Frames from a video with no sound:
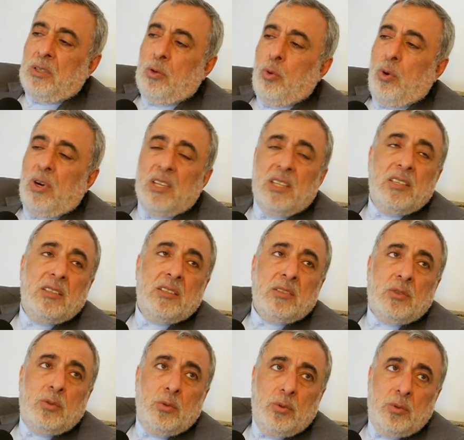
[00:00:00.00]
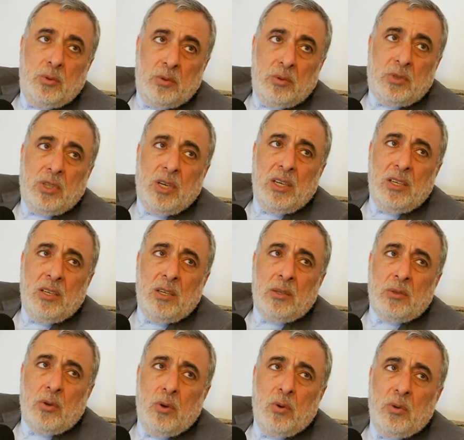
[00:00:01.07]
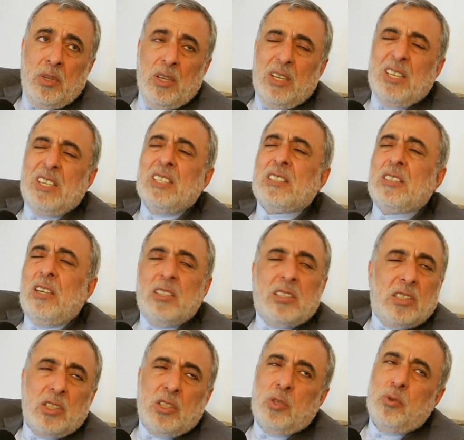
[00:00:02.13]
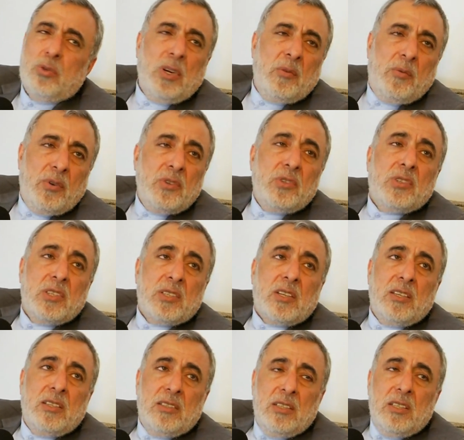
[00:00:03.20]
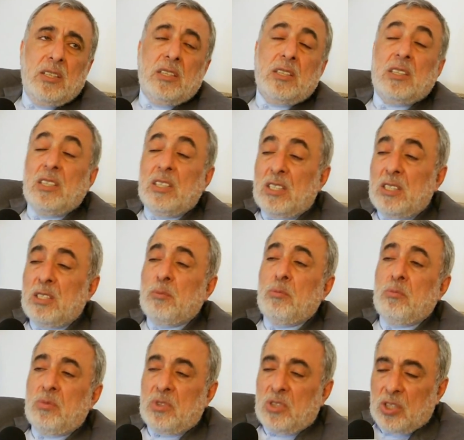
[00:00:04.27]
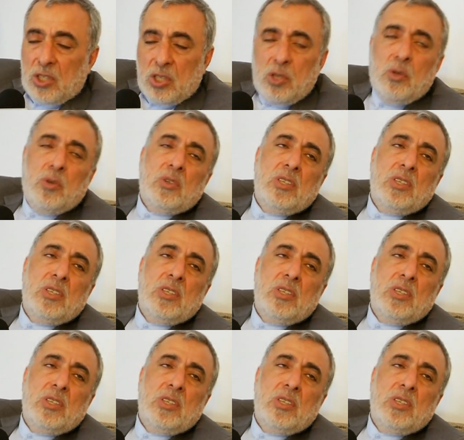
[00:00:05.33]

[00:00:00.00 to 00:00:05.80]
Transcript: Gwadar to China road is not secure, unfortunately. This is secure.